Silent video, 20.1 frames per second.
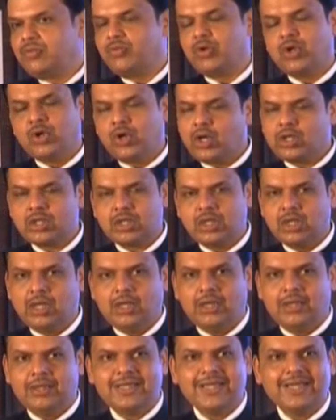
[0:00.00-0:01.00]
We will
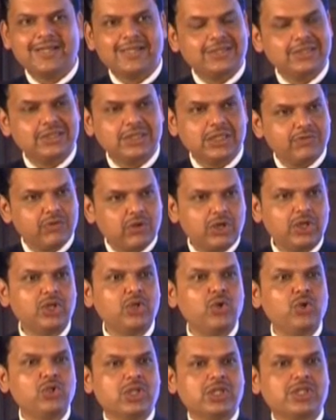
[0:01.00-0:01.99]
not take decision for
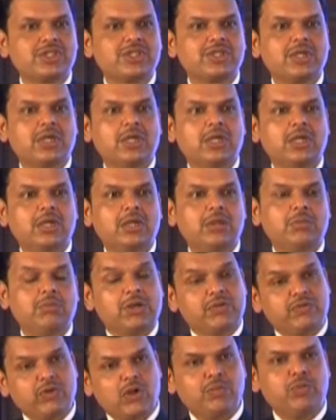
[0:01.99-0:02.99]
individuals,
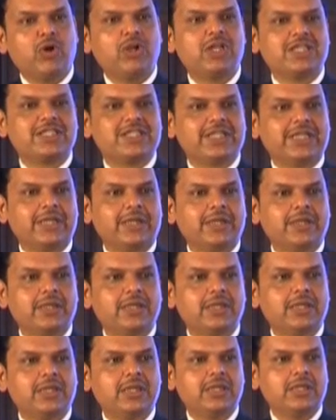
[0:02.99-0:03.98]
but for policy,
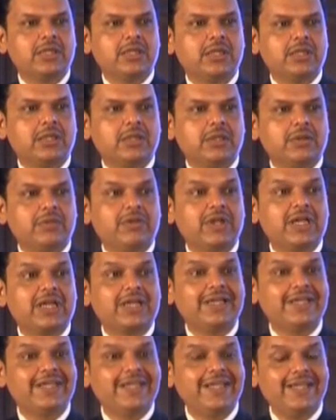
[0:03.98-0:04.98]
we are
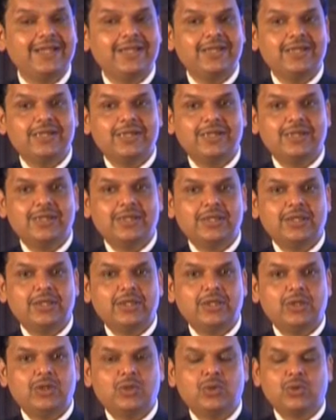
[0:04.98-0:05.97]
ready
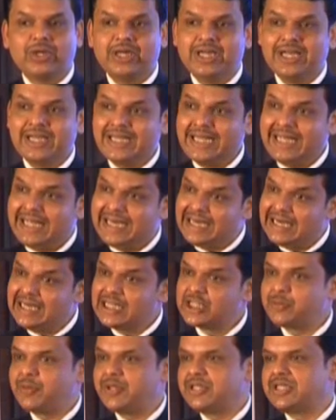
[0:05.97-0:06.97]
to create any
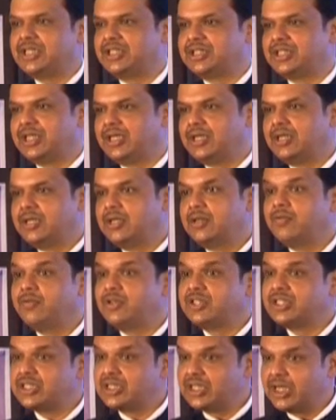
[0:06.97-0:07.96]
dispensation
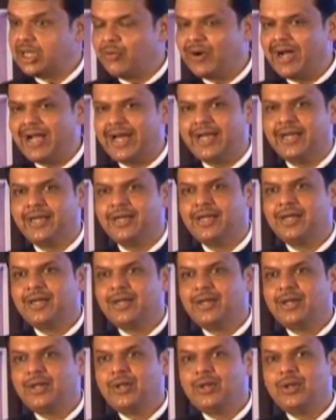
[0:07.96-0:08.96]
which is required
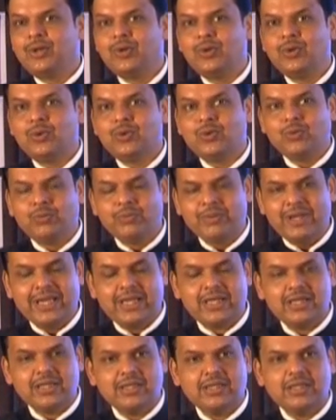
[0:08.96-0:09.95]
to
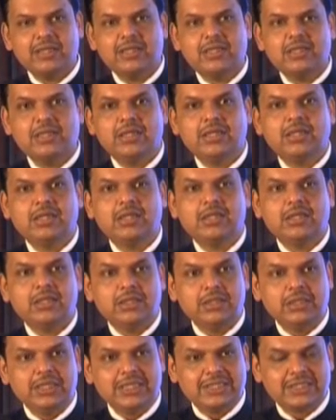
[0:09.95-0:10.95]
make
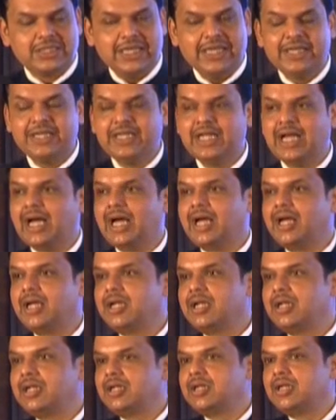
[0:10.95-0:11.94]
this
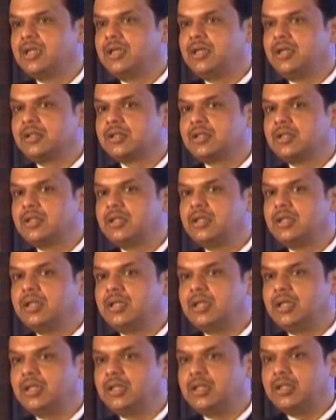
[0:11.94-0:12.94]
area
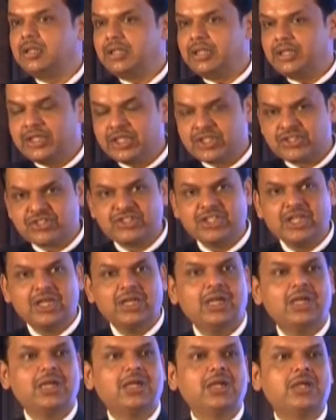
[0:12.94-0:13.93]

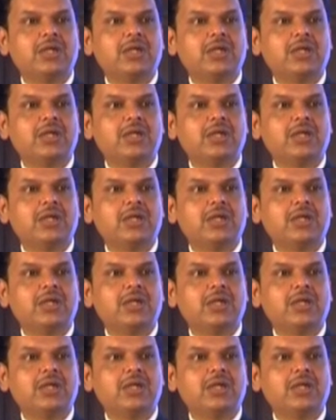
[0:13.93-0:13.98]
industrially